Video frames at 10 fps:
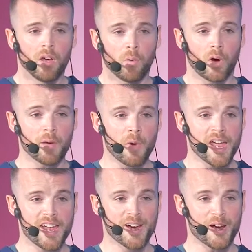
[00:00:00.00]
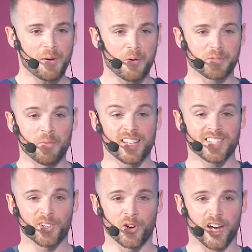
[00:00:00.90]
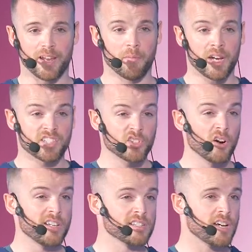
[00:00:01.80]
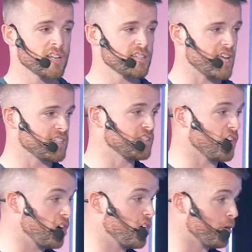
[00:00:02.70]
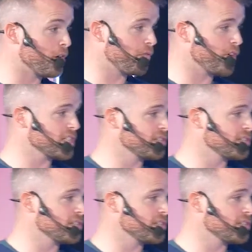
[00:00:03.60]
why am I here and what's my story? My story starts as a dog owner, first